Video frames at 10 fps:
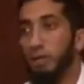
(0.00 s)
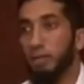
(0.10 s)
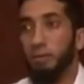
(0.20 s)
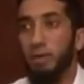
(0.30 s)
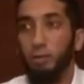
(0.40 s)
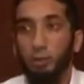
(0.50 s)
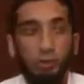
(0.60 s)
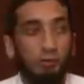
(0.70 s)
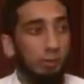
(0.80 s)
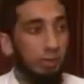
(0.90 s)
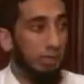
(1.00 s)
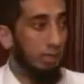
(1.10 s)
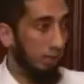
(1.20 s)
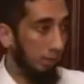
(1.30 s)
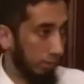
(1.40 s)
Command the good, forbid the
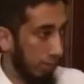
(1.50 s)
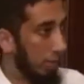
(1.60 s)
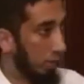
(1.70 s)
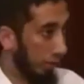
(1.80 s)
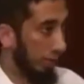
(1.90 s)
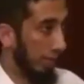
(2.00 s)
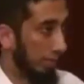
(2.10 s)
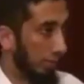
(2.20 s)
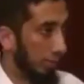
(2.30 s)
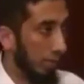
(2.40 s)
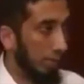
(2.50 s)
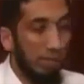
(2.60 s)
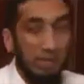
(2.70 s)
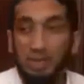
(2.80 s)
evil, right? You've heard that before, right?